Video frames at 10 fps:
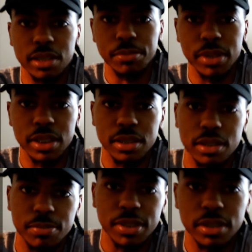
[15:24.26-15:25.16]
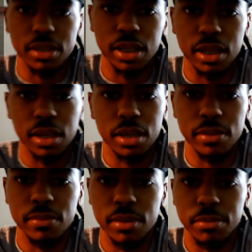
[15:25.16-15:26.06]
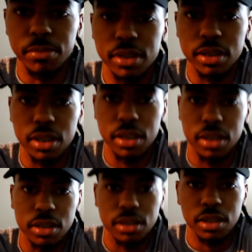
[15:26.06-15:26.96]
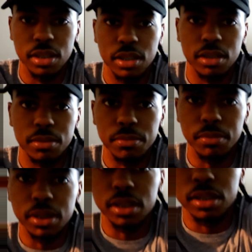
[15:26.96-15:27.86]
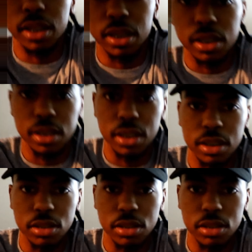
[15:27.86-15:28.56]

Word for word: the best, man, like I've been saying. But like I said, it's